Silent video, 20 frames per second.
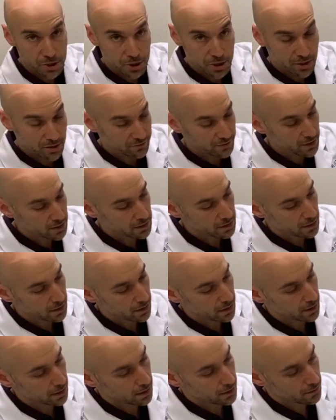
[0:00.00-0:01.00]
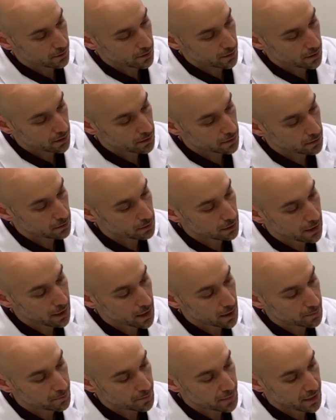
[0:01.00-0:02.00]
of it, and then the
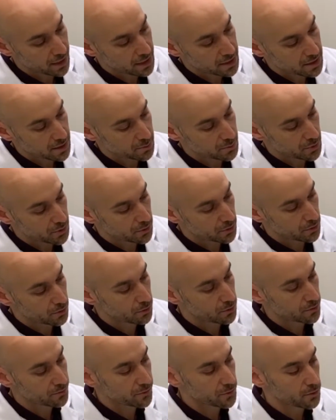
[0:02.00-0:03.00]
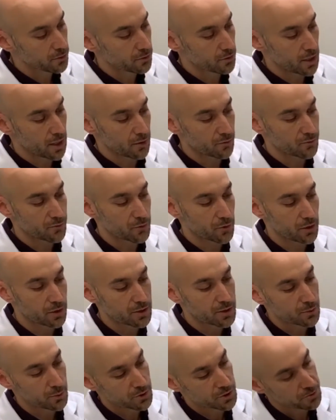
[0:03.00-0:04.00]
lab makes a beautiful crown for
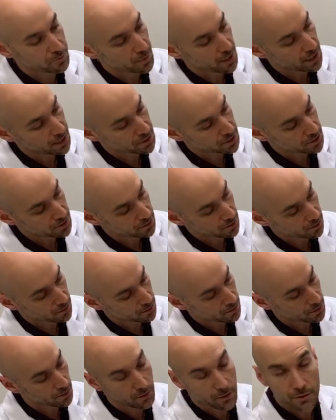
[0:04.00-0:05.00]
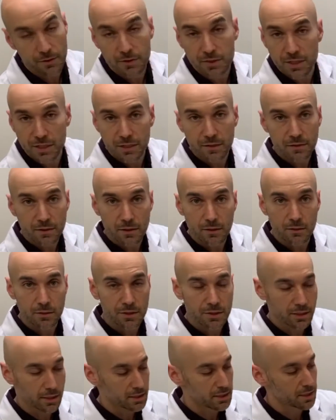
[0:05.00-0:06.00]
us, which matches all your other teeth, and it
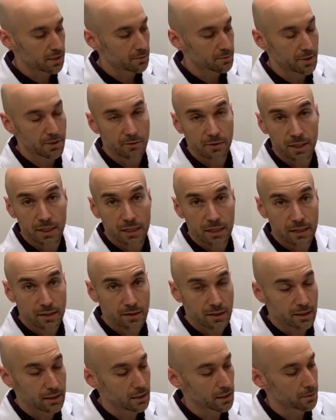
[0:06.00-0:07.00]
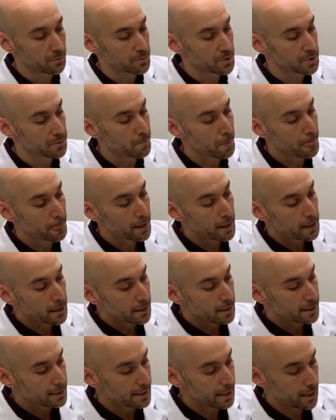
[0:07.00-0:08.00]
looks like it's coming right out of the gums.
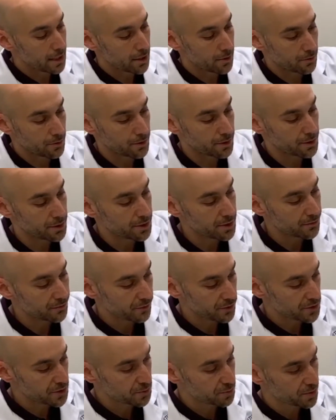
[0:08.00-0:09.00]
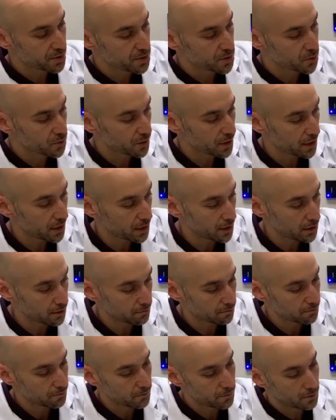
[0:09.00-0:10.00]
Now, the difference
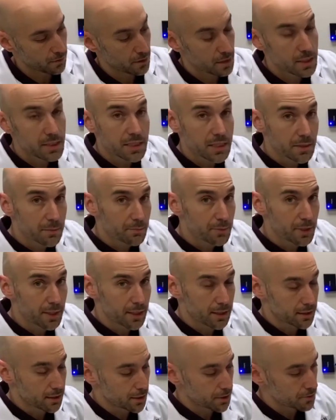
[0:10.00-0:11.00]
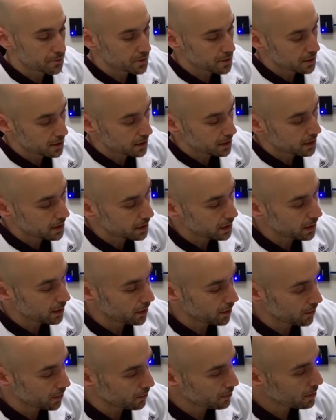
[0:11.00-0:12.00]
between this implant that you see
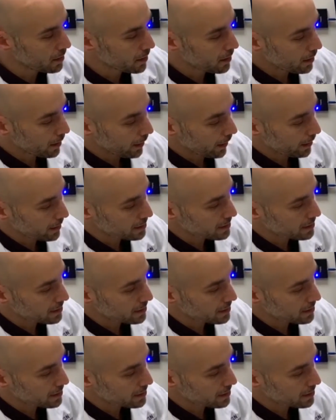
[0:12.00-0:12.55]
here and